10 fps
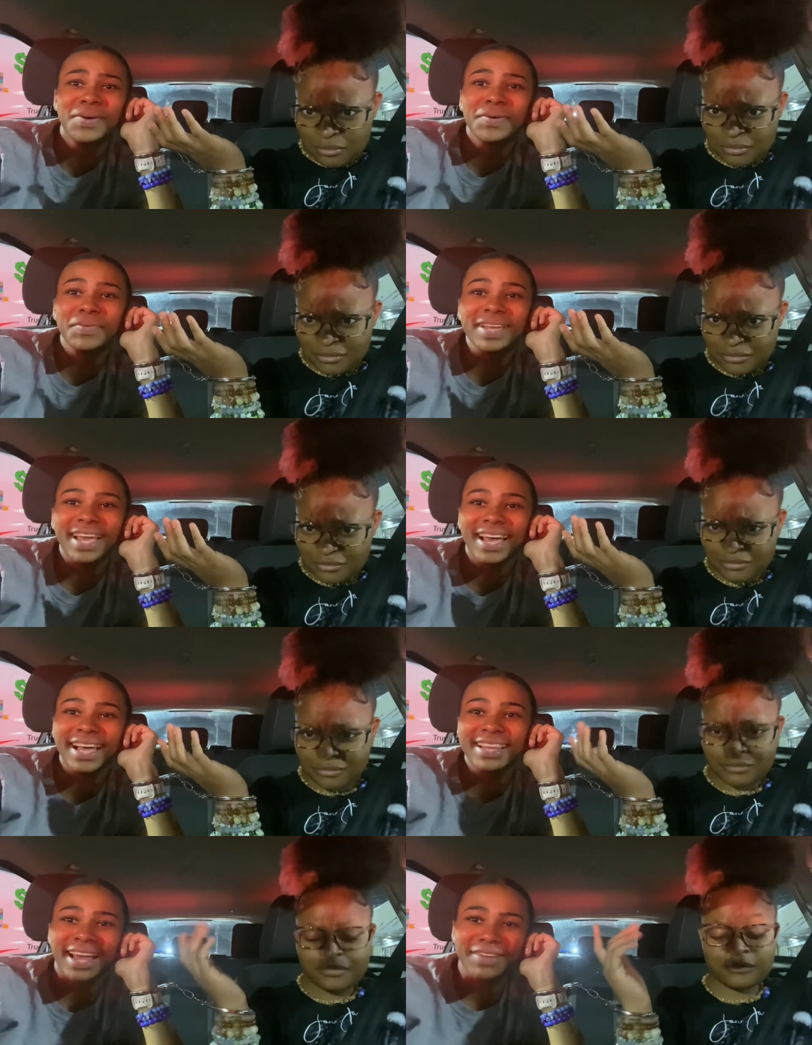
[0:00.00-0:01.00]
Speaker 1: we
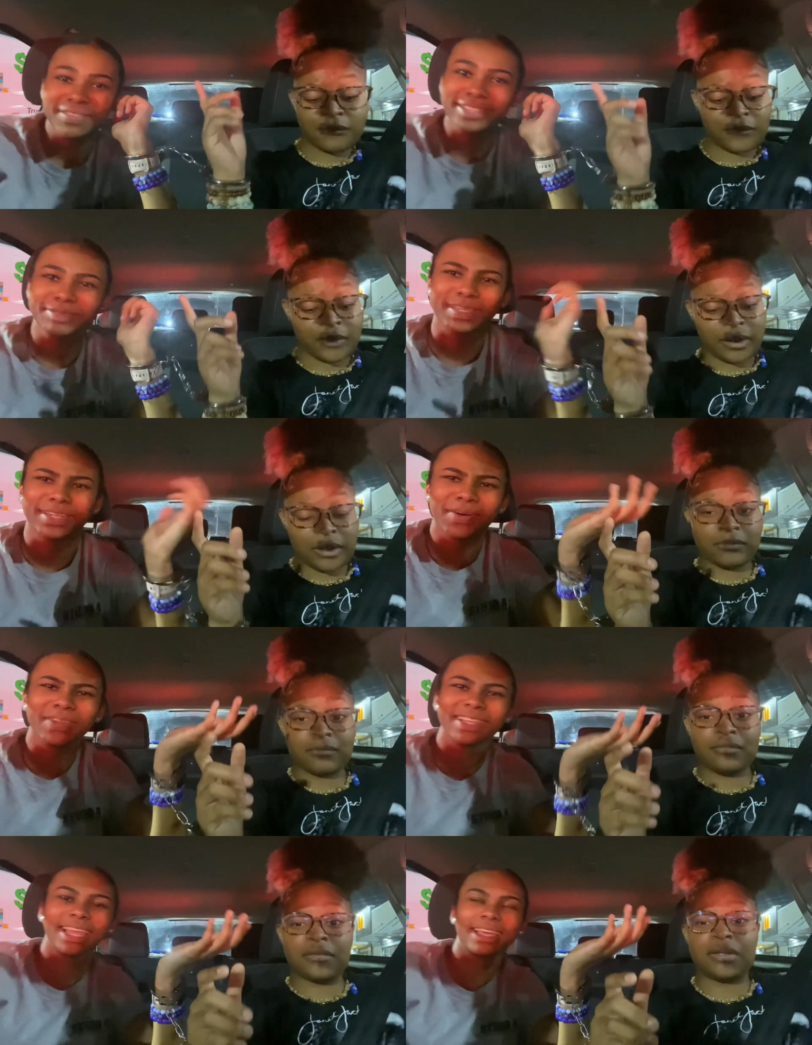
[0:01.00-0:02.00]
got a lot of views, but
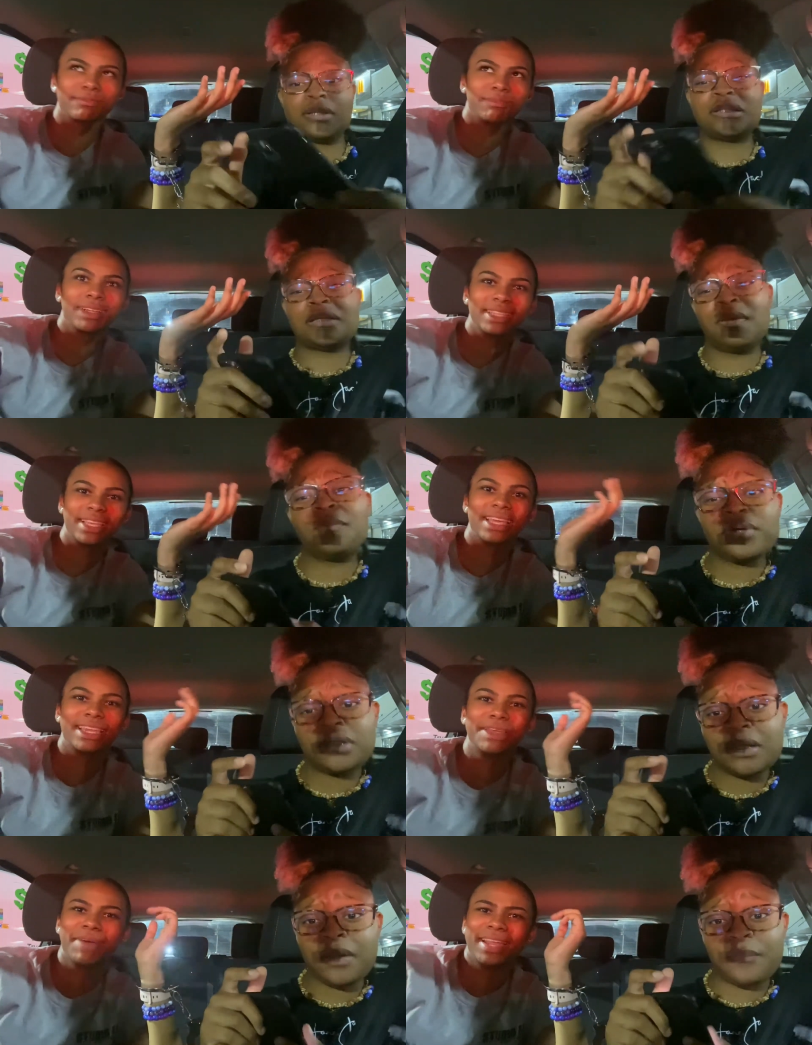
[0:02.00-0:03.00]
no, like let me pull,
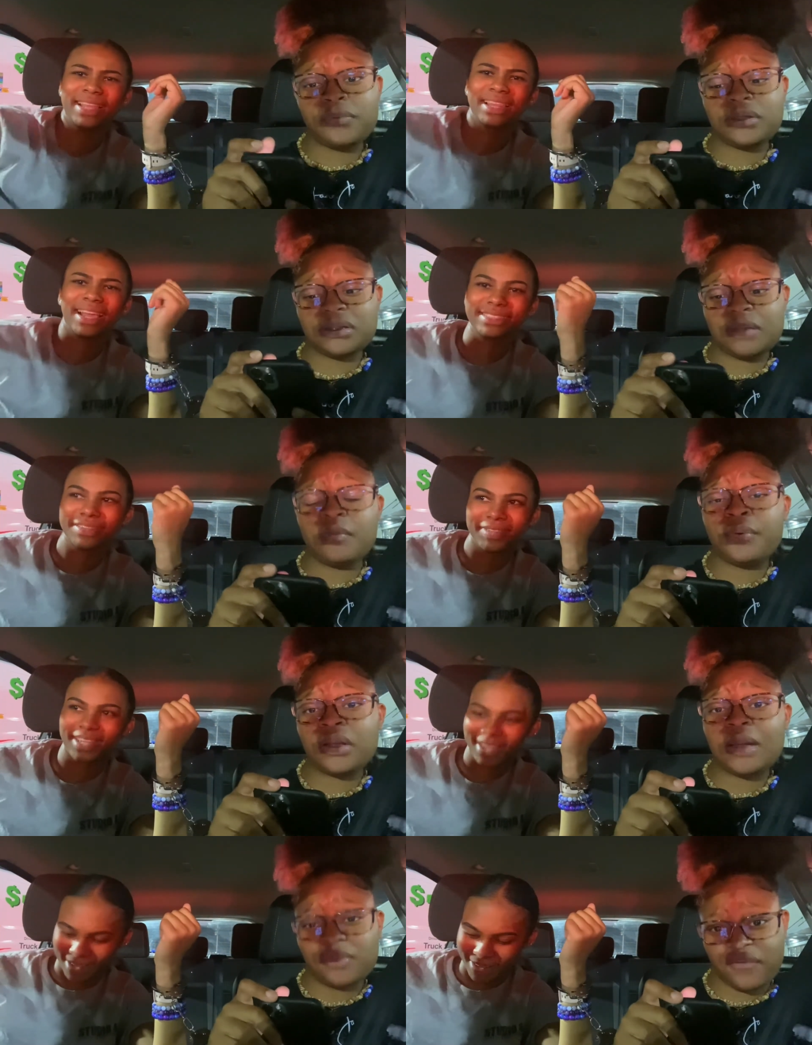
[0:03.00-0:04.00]
anybody like let your me
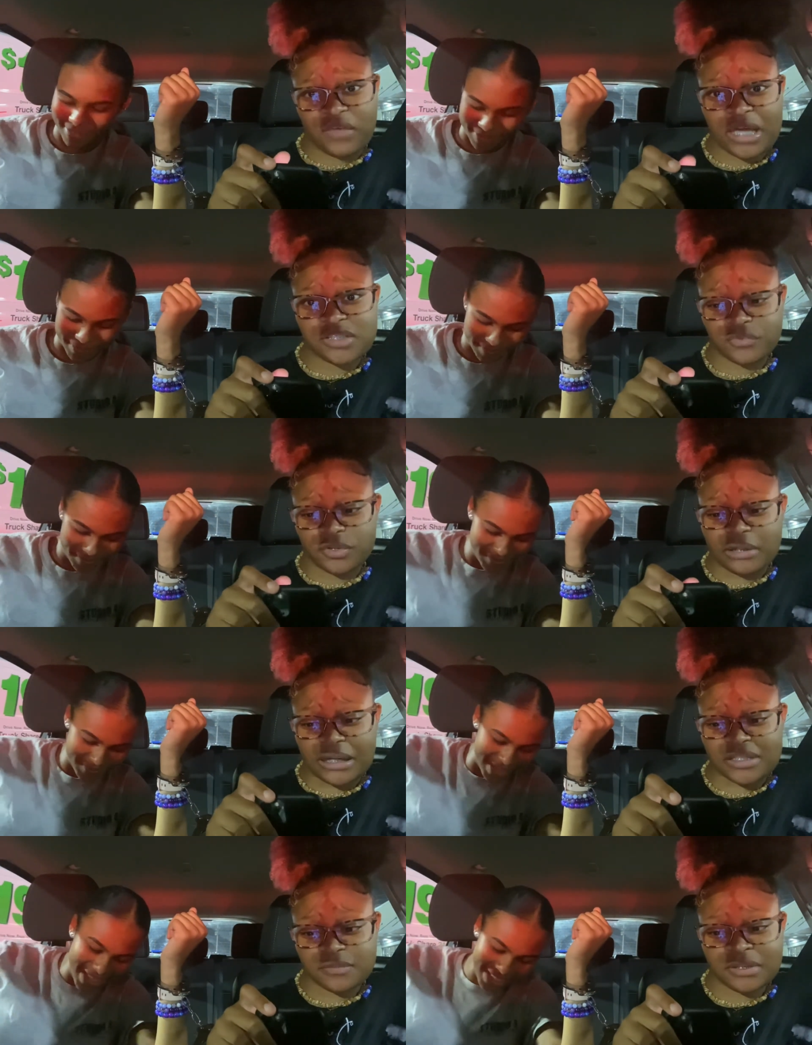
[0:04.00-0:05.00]
pull video. up the facts for you
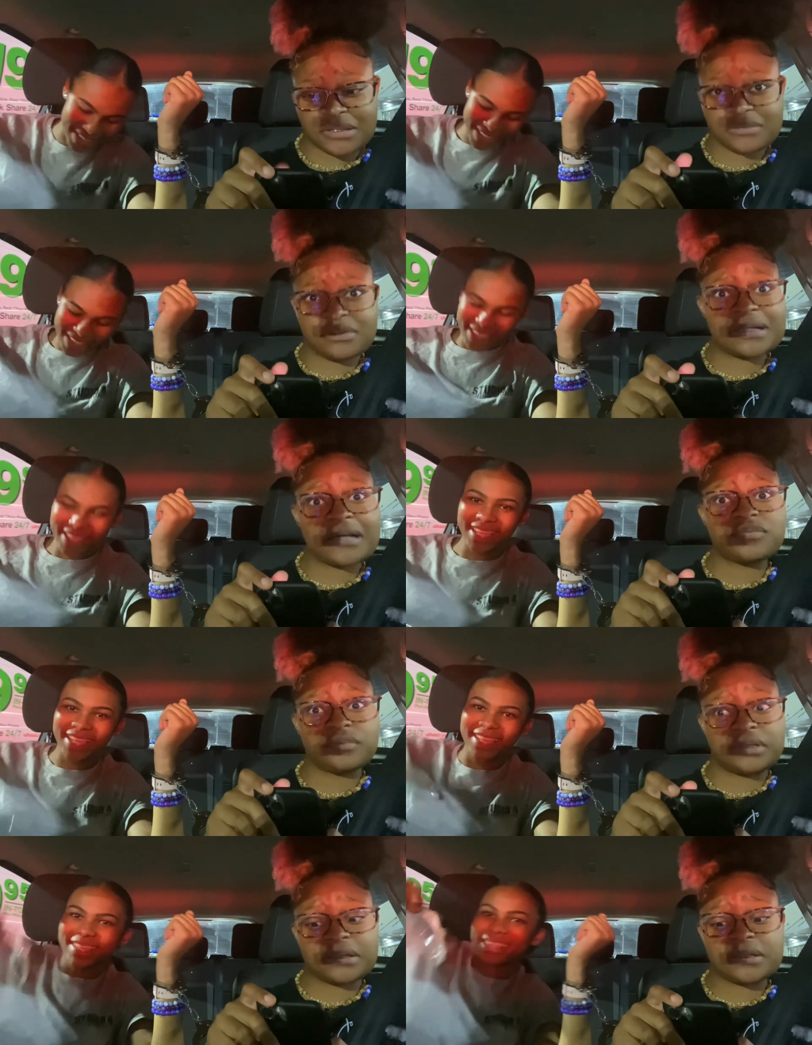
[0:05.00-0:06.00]
guys because it's actually
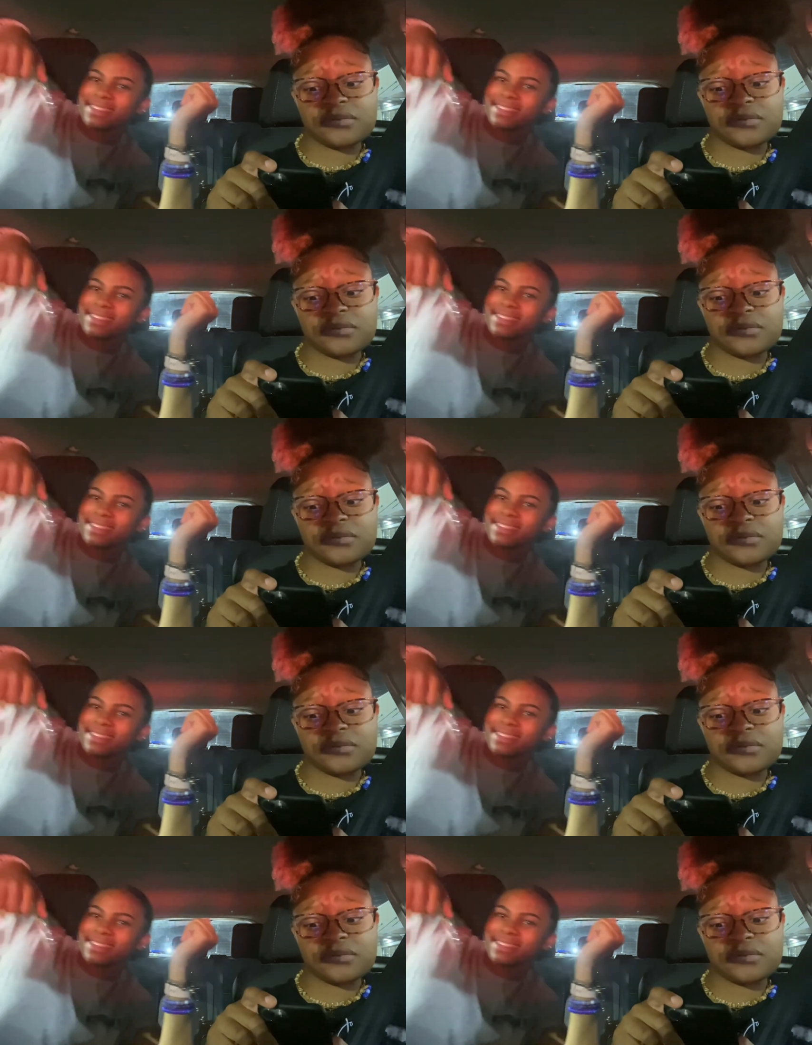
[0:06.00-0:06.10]
ridiculous.